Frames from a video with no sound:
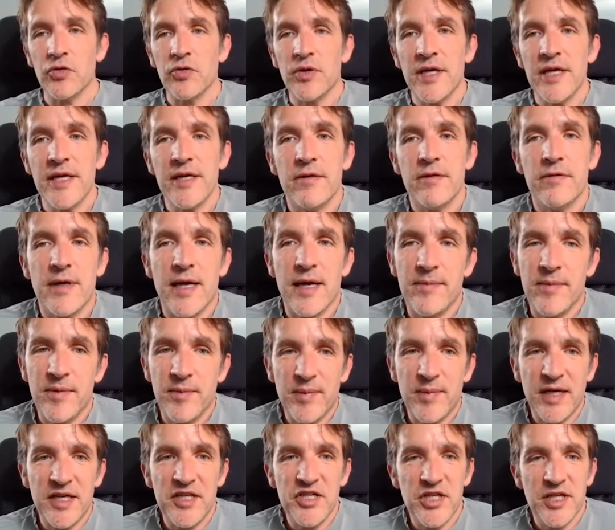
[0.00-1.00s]
here I'm in
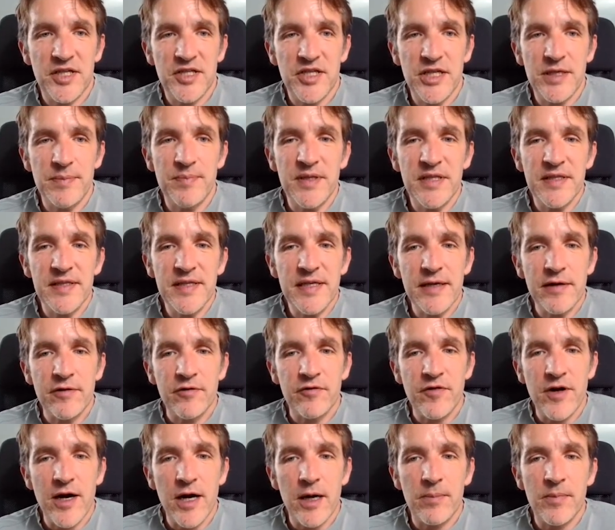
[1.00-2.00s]
my ChatGPT
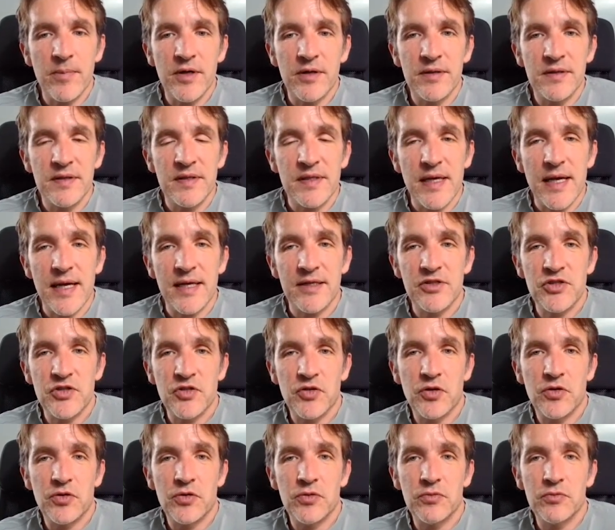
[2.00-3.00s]
environment, and
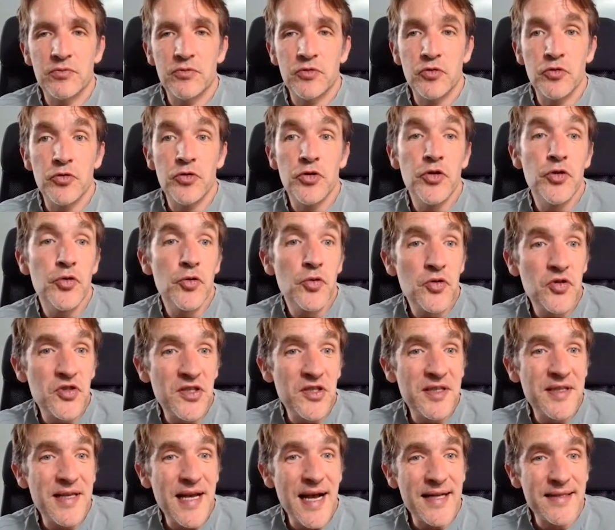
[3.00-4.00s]
so to use the
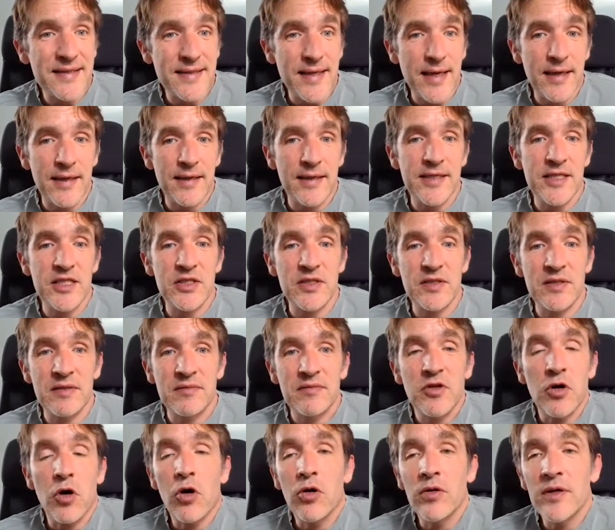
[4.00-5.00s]
data analyst,
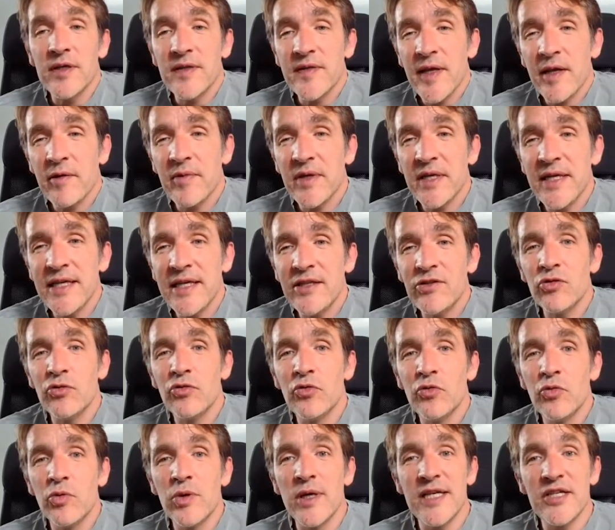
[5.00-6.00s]
the only thing we need to
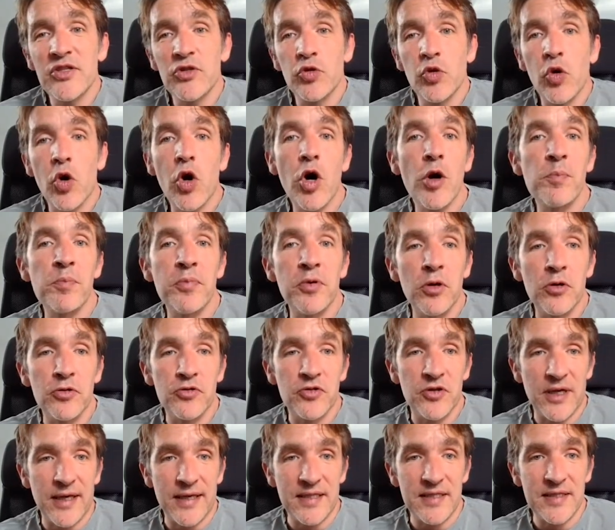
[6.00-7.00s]
do is to upload
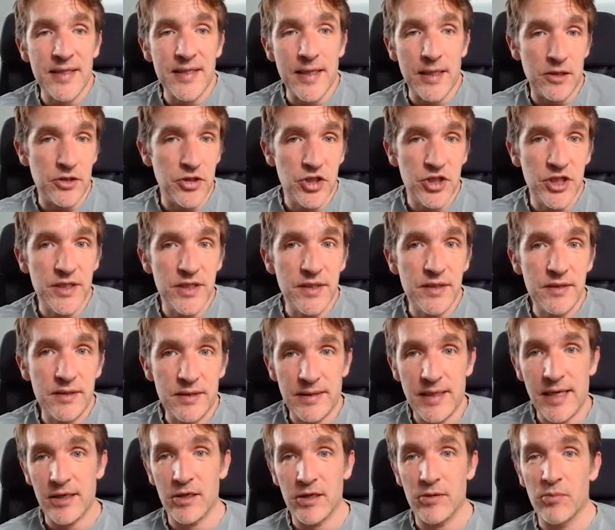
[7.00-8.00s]
an Excel sheet.
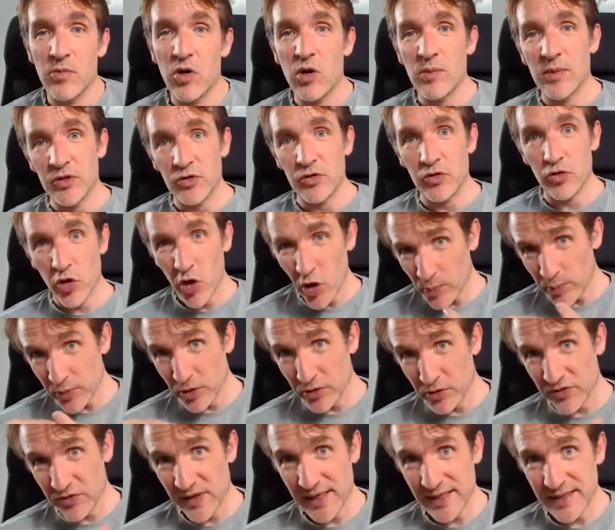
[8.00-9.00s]
And the moment you
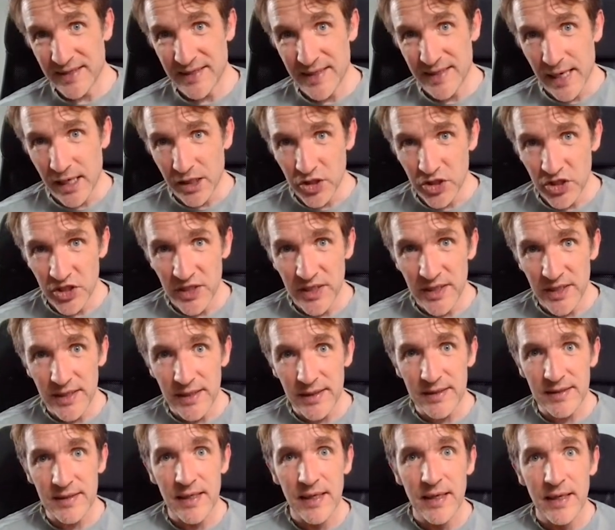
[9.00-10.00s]
upload an Excel
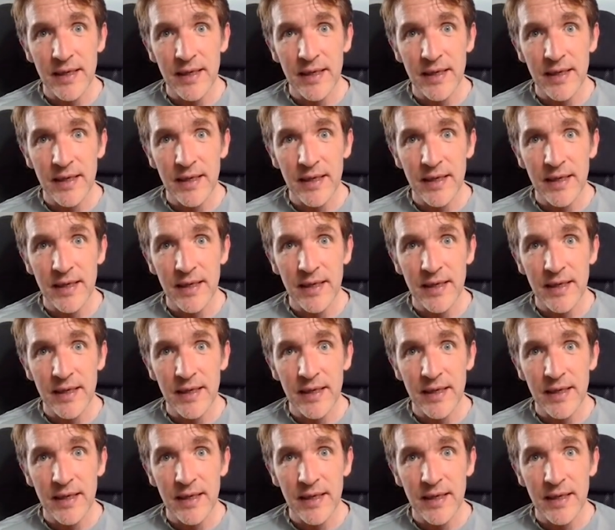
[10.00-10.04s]
sheet,